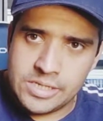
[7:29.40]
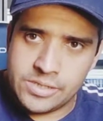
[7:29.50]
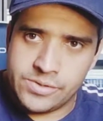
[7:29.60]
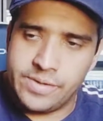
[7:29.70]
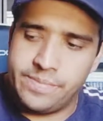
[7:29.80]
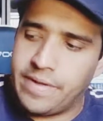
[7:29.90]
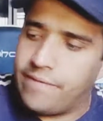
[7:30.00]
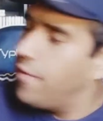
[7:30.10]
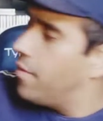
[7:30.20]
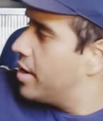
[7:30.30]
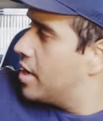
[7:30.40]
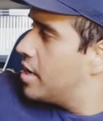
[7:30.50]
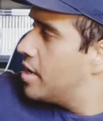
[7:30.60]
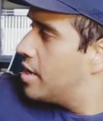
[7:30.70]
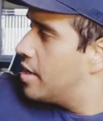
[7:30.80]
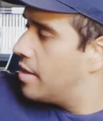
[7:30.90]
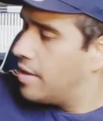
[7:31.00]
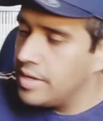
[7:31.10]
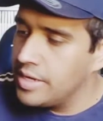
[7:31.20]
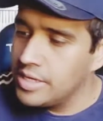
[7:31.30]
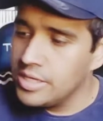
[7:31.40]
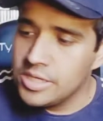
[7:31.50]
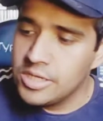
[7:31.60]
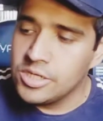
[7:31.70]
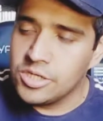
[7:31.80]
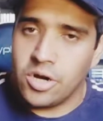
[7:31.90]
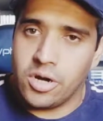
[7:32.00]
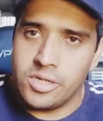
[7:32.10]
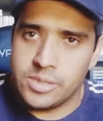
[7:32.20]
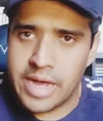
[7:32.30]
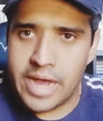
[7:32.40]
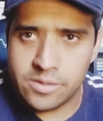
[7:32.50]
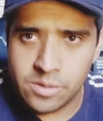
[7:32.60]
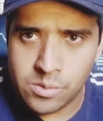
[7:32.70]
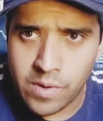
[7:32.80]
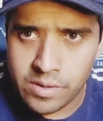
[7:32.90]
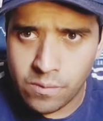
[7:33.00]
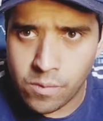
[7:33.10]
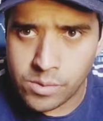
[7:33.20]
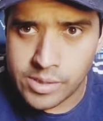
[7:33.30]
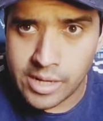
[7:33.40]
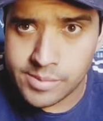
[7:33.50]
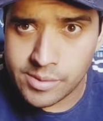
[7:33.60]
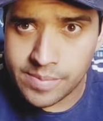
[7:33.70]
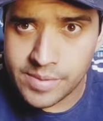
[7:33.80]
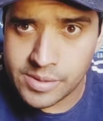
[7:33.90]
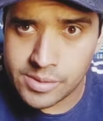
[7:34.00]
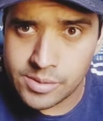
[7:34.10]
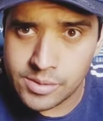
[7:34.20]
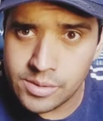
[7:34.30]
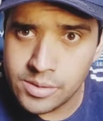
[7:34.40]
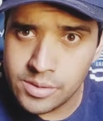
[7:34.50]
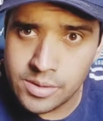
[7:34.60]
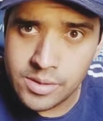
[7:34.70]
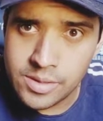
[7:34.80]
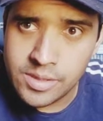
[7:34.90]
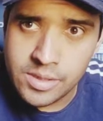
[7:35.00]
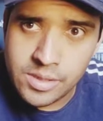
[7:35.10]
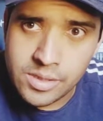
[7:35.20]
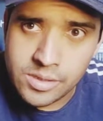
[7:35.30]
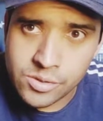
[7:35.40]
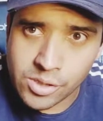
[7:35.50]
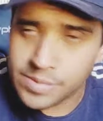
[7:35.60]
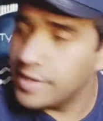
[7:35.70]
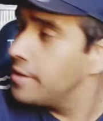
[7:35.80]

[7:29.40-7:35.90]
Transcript: Tricky platformer. Charlie's Annuals, one of the worst games on the PS2. Trust me.